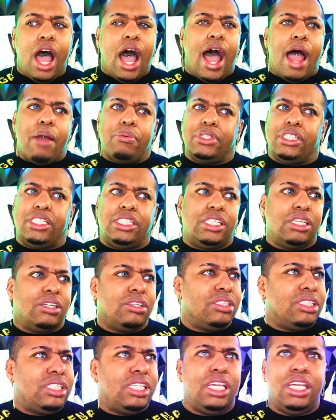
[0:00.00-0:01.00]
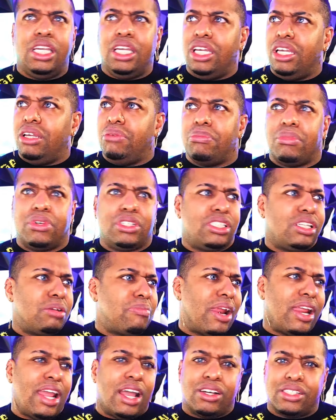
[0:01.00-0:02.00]
I was still team
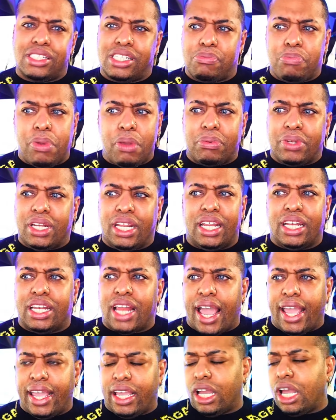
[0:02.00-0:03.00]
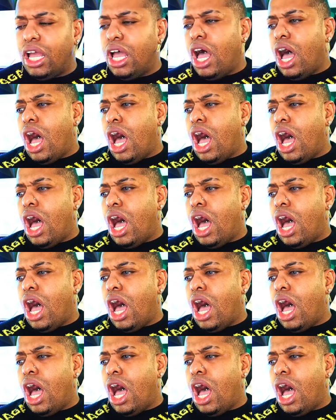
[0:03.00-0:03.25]
somebody else that people didn't like.